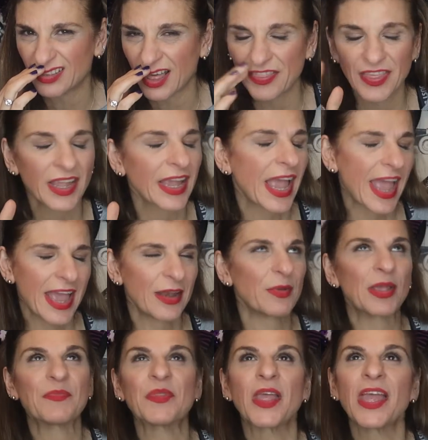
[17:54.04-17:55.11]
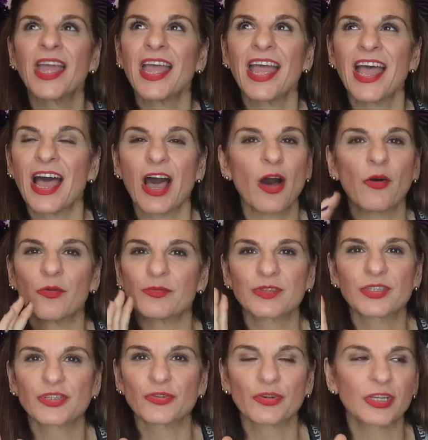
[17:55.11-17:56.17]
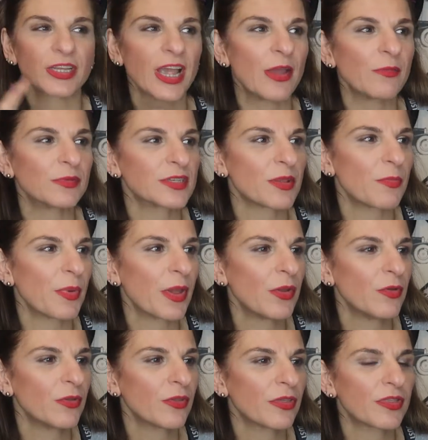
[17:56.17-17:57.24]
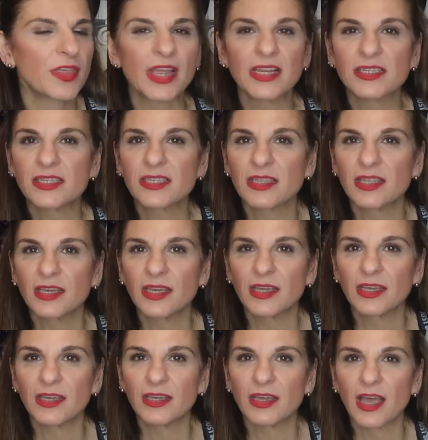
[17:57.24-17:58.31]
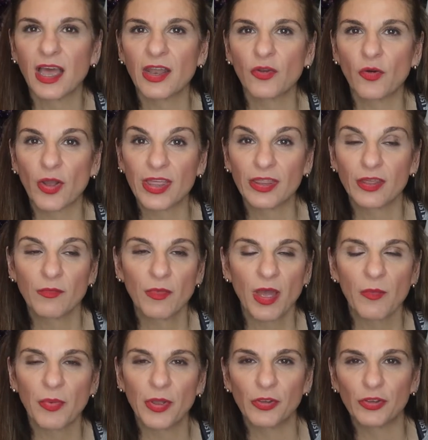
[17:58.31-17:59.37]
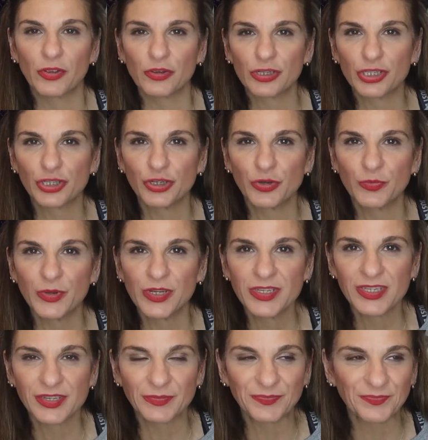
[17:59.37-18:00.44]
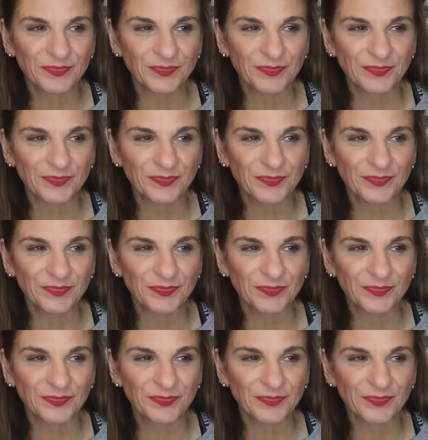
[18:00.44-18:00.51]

I think. Anyway, oh, it was so good. It was about things that annoy them about YouTubers.